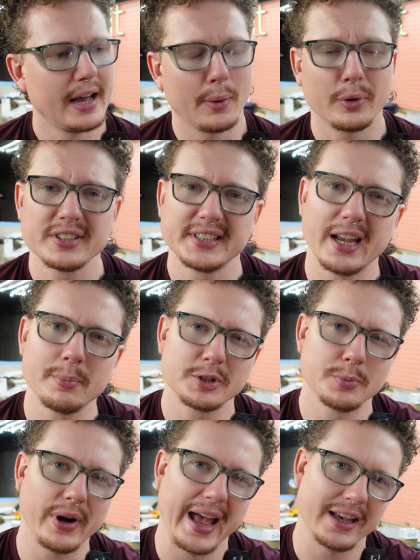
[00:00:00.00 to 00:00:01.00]
I wanted to see how much
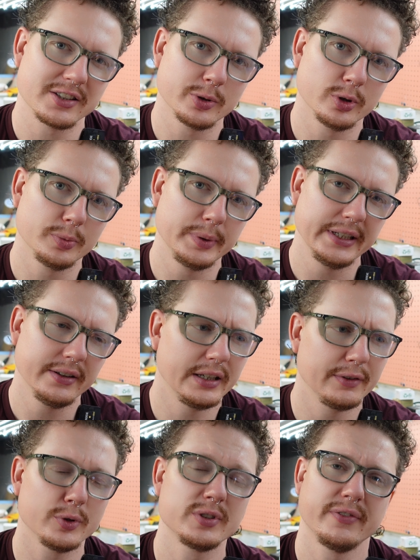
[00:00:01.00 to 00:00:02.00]
more hassle it would be and if
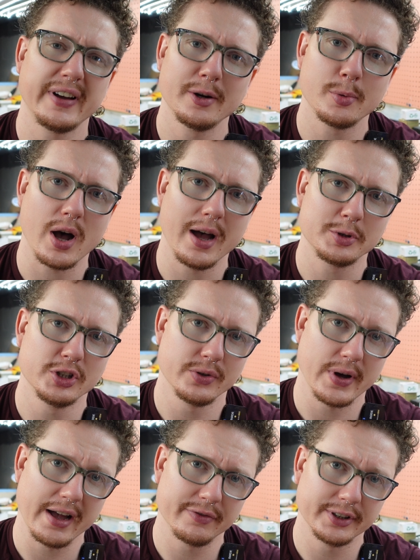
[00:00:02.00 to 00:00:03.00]
it was a viable option to
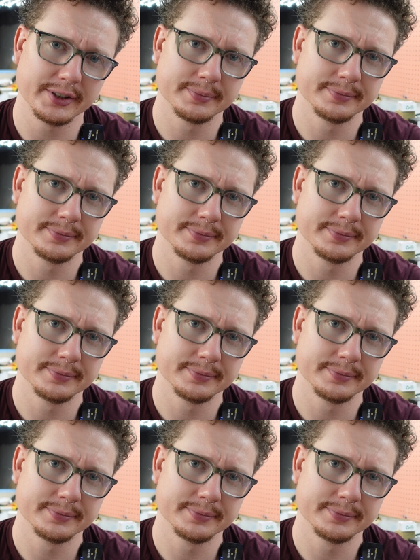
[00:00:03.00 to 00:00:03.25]
offer.